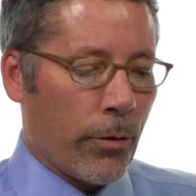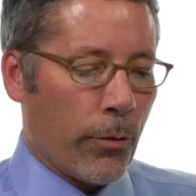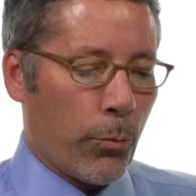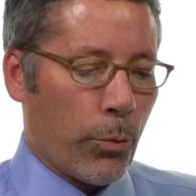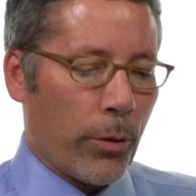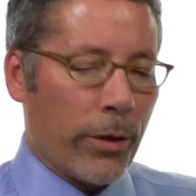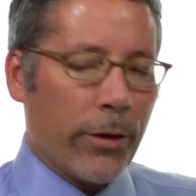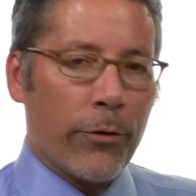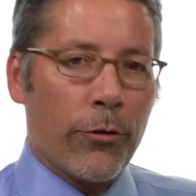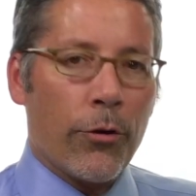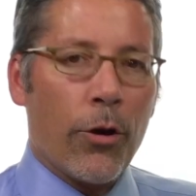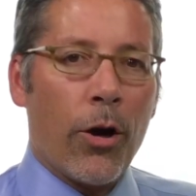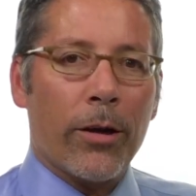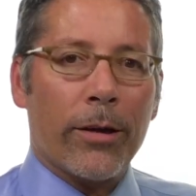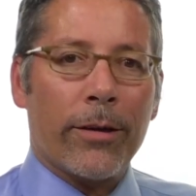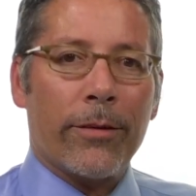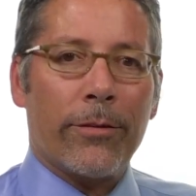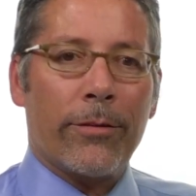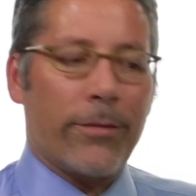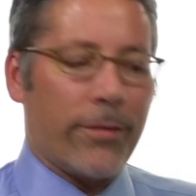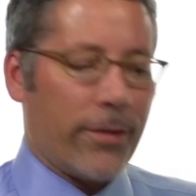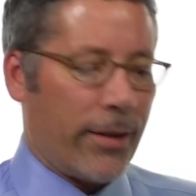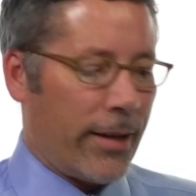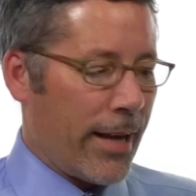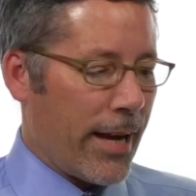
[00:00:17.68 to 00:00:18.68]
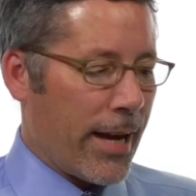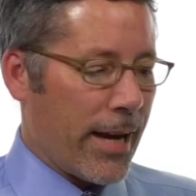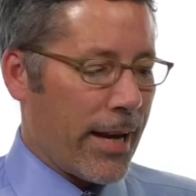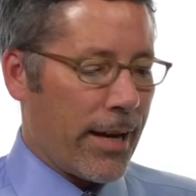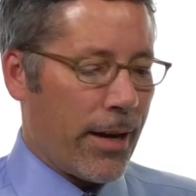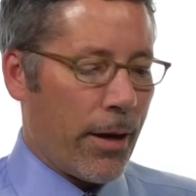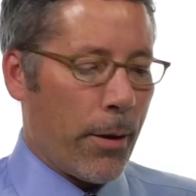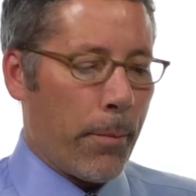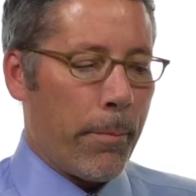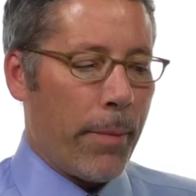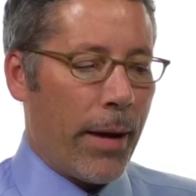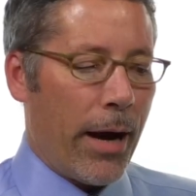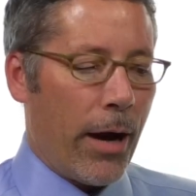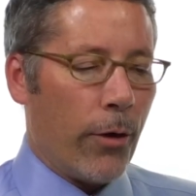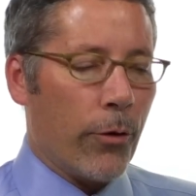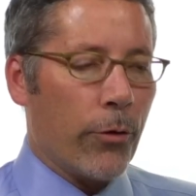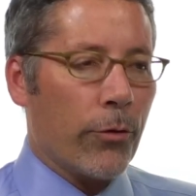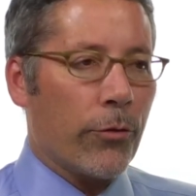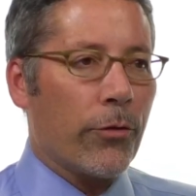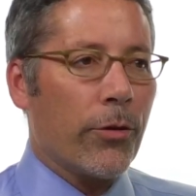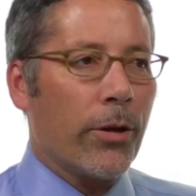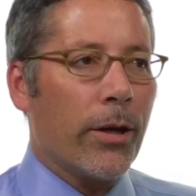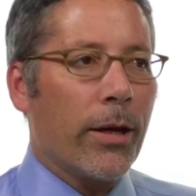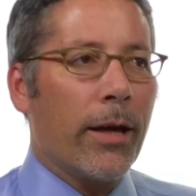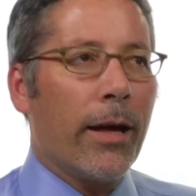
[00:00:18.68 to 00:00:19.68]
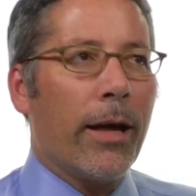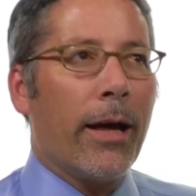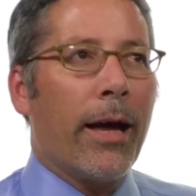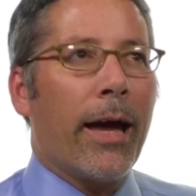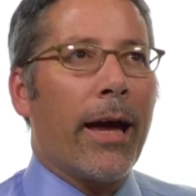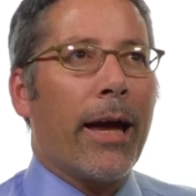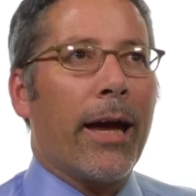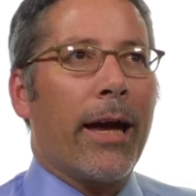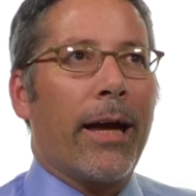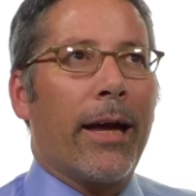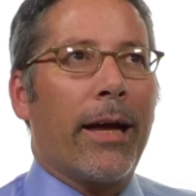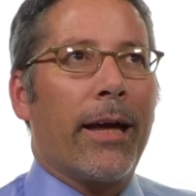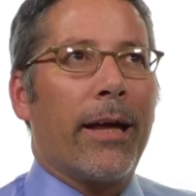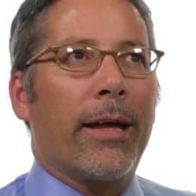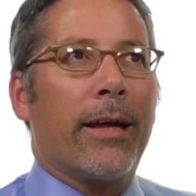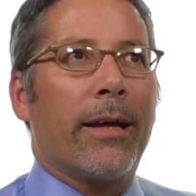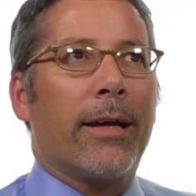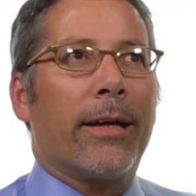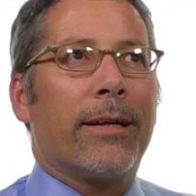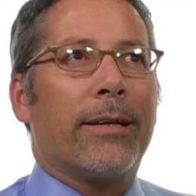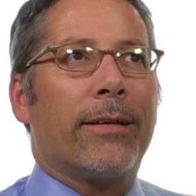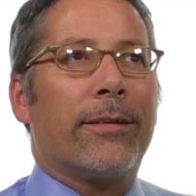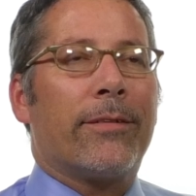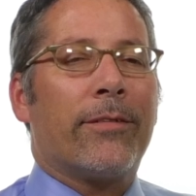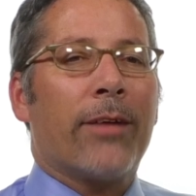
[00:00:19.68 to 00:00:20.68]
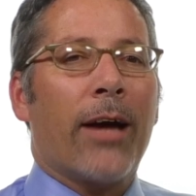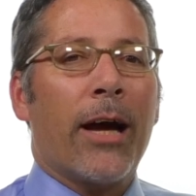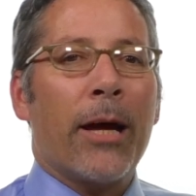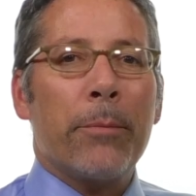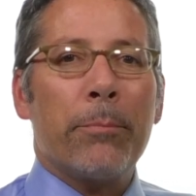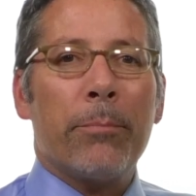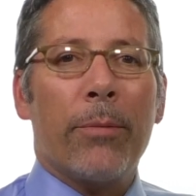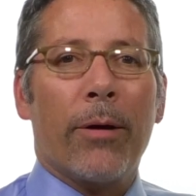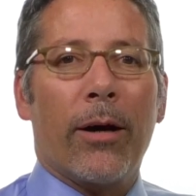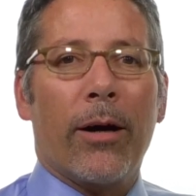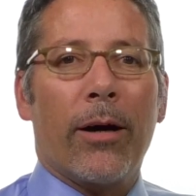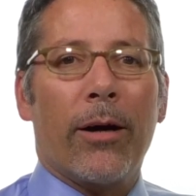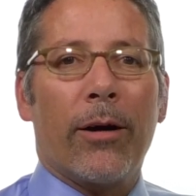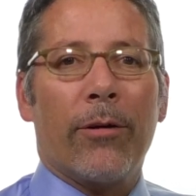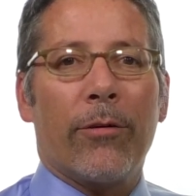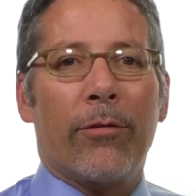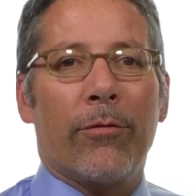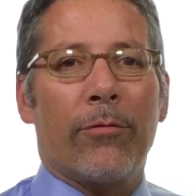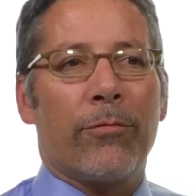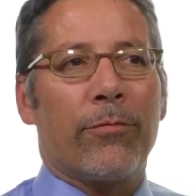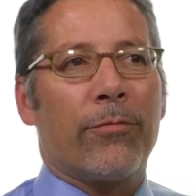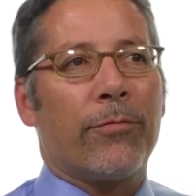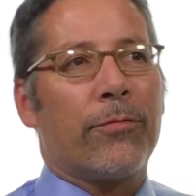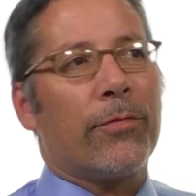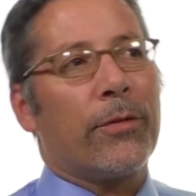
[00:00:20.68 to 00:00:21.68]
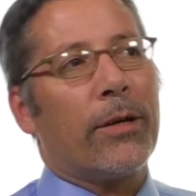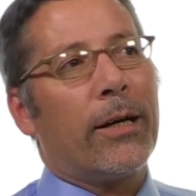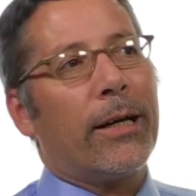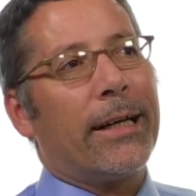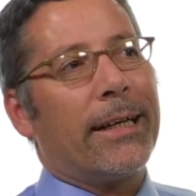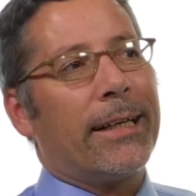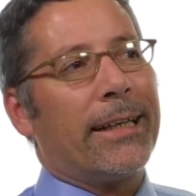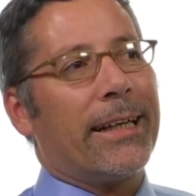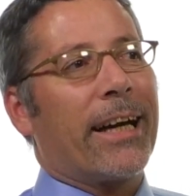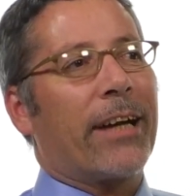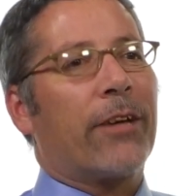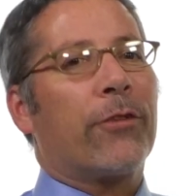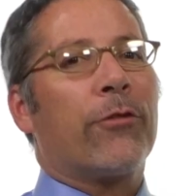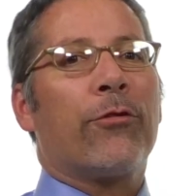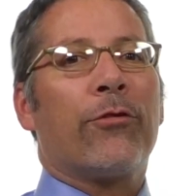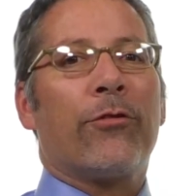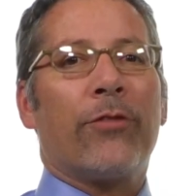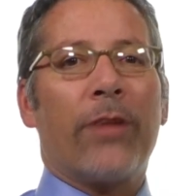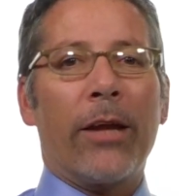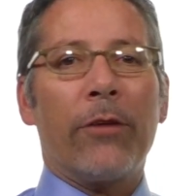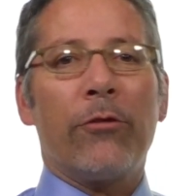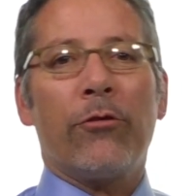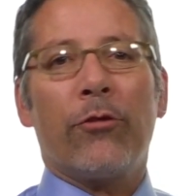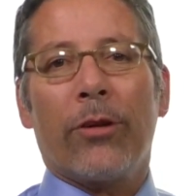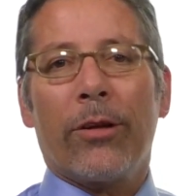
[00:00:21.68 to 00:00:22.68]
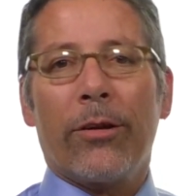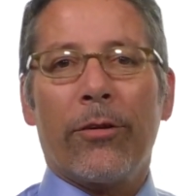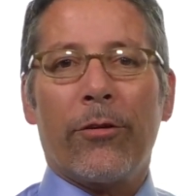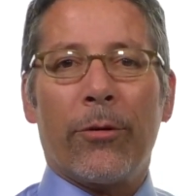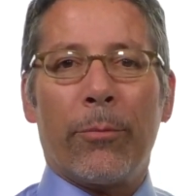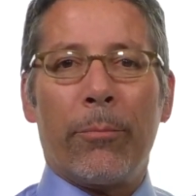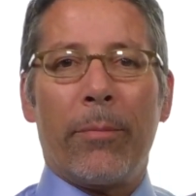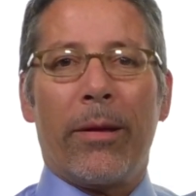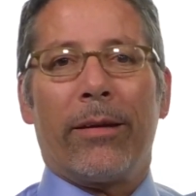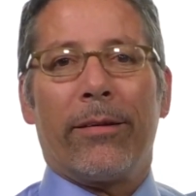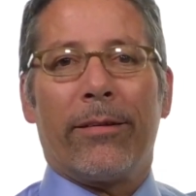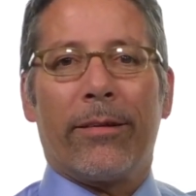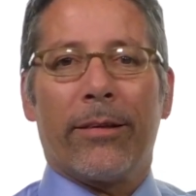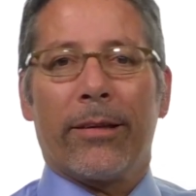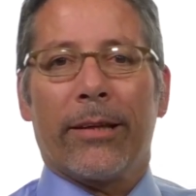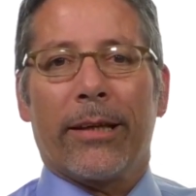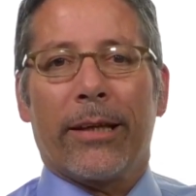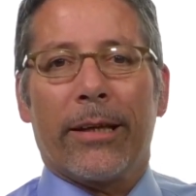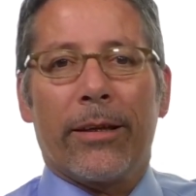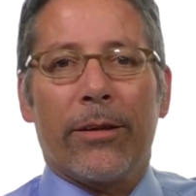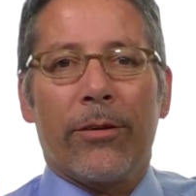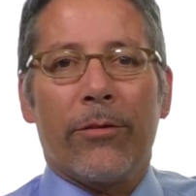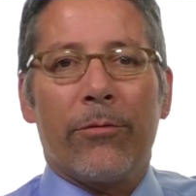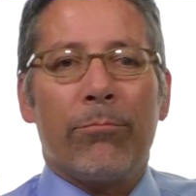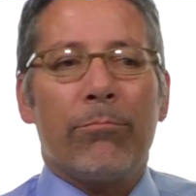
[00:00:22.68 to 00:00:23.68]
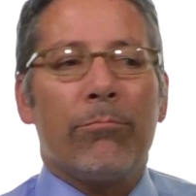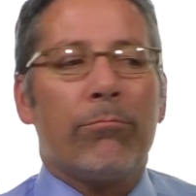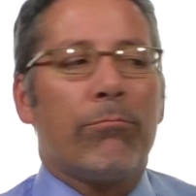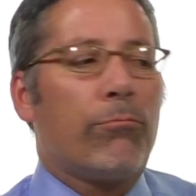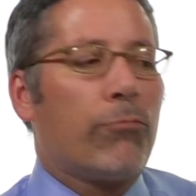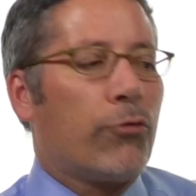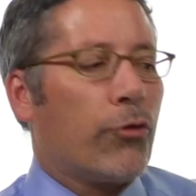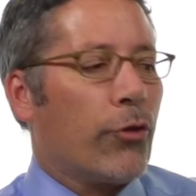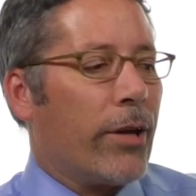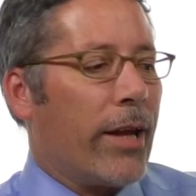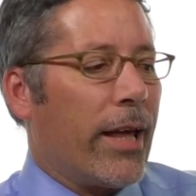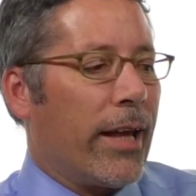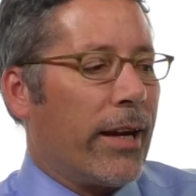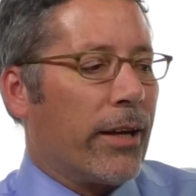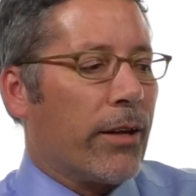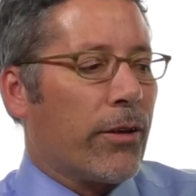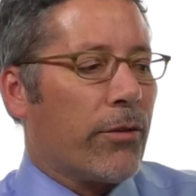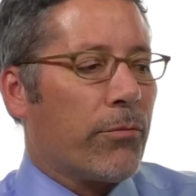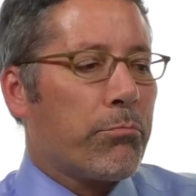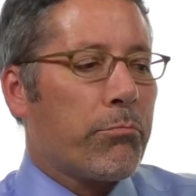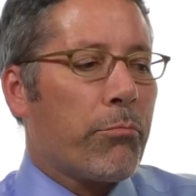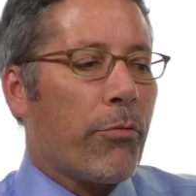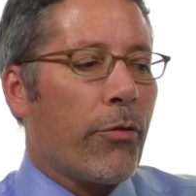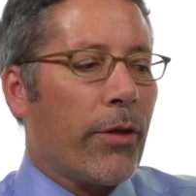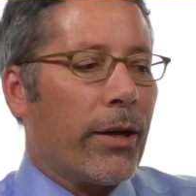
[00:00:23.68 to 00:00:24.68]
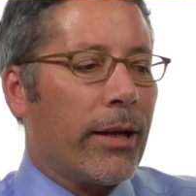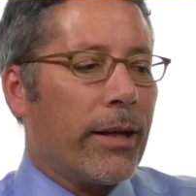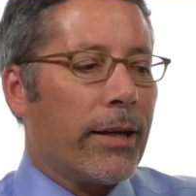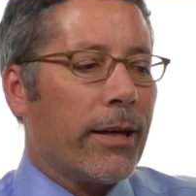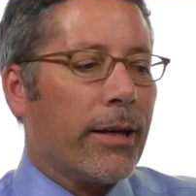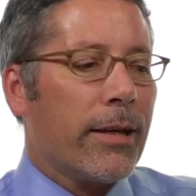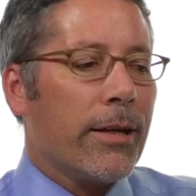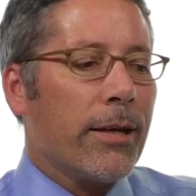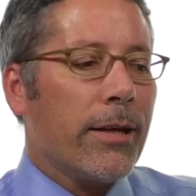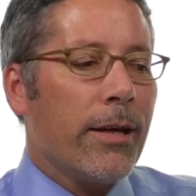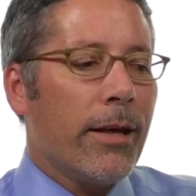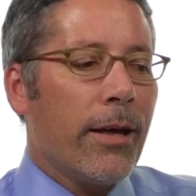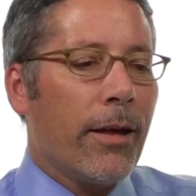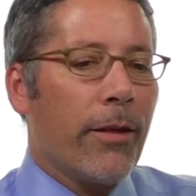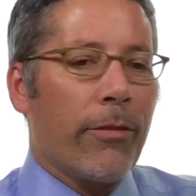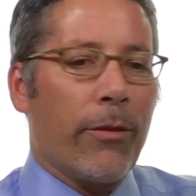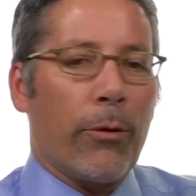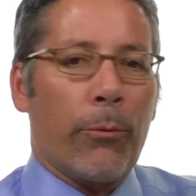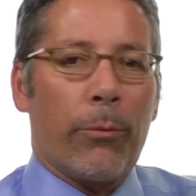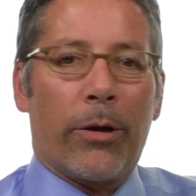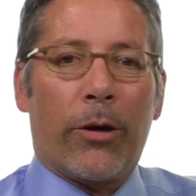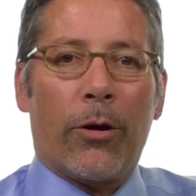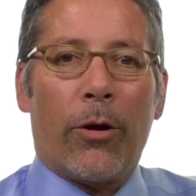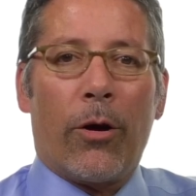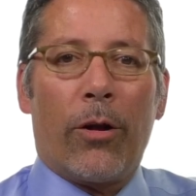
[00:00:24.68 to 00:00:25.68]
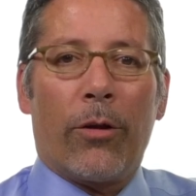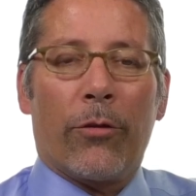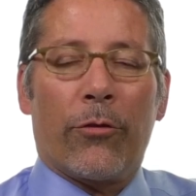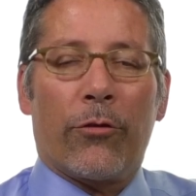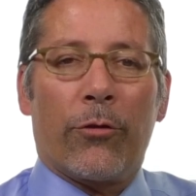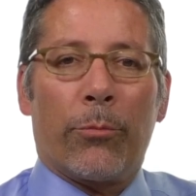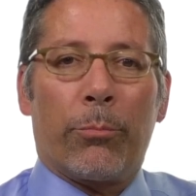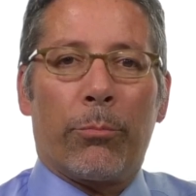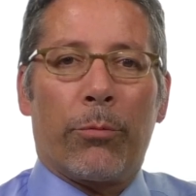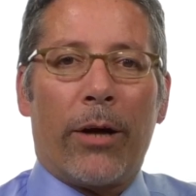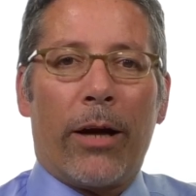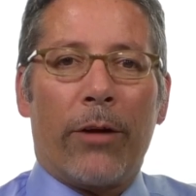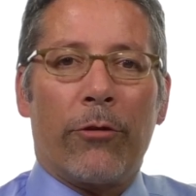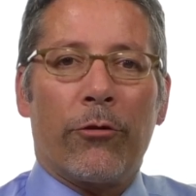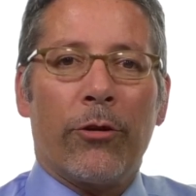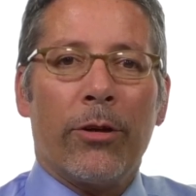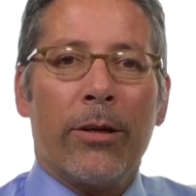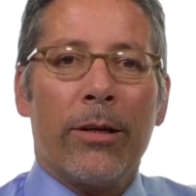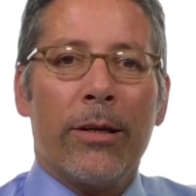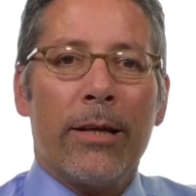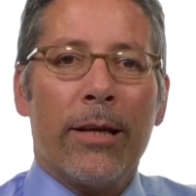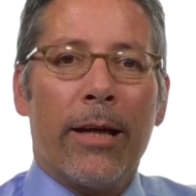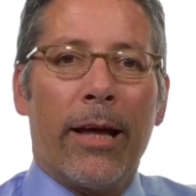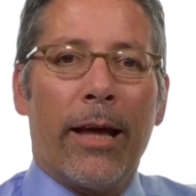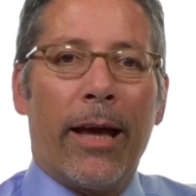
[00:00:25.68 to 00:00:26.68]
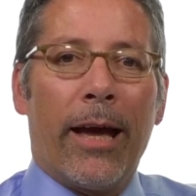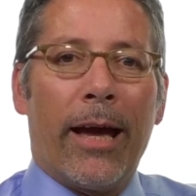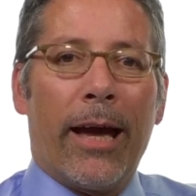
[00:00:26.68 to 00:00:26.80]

We're going to talk today about a type of extension to Mendelian genetic thinking that we call suppression.